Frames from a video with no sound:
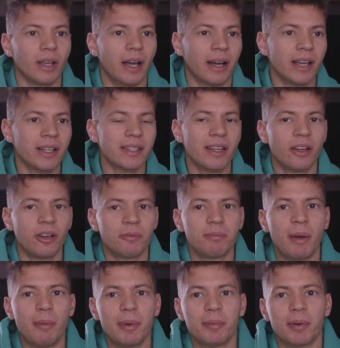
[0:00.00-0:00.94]
I guess they
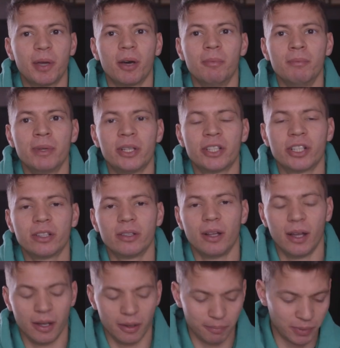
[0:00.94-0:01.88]
could maybe become a
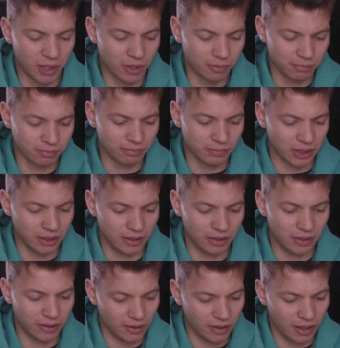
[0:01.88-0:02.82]
bit more
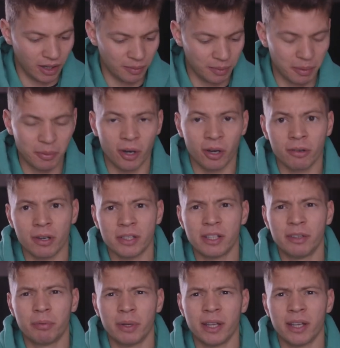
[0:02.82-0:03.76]

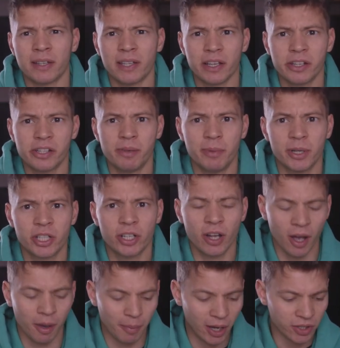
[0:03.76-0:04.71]
aggressive when they're sexually
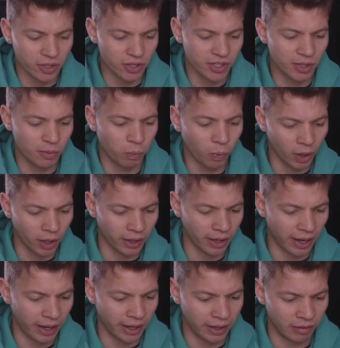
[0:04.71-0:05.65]
mature, but I don't see
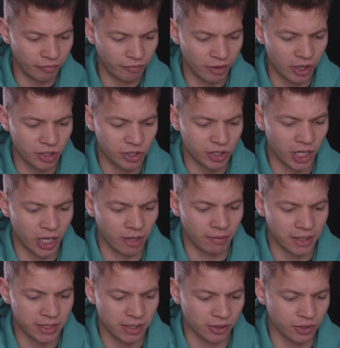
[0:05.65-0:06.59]
why a first-year
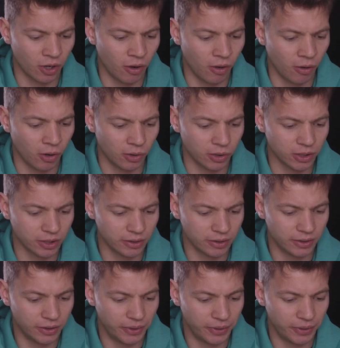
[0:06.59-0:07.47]
red-tailed hawk